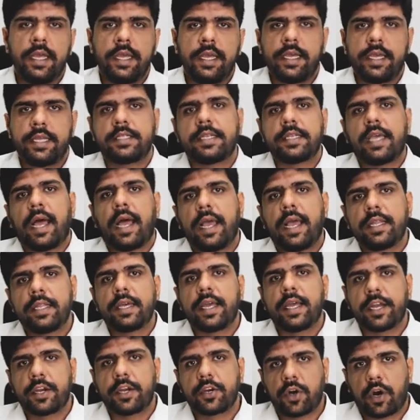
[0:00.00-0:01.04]
it's either
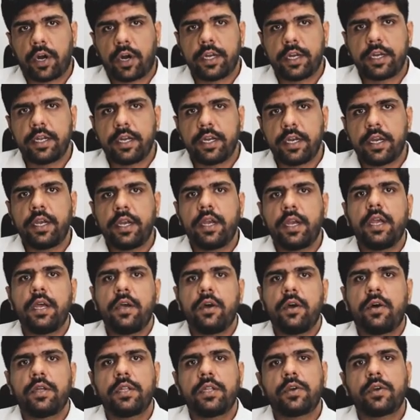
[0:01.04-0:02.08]
headquartered in India
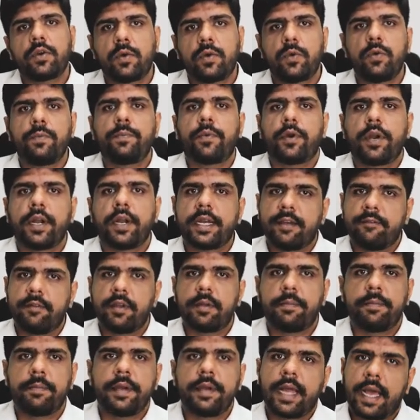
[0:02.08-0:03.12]
or the core product
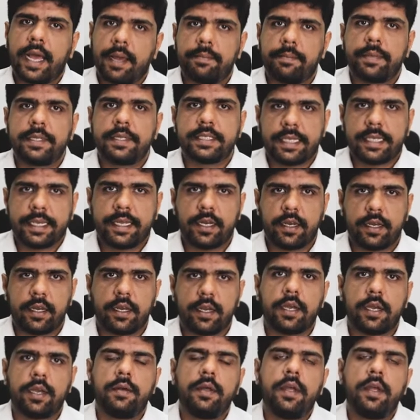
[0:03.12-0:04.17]
development happens in
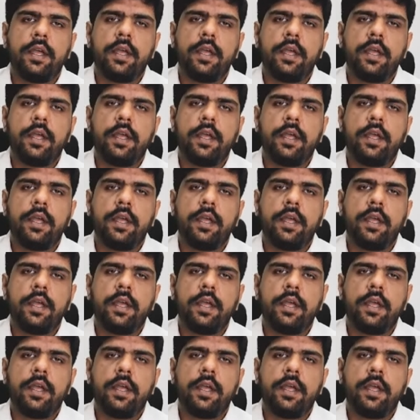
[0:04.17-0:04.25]
India.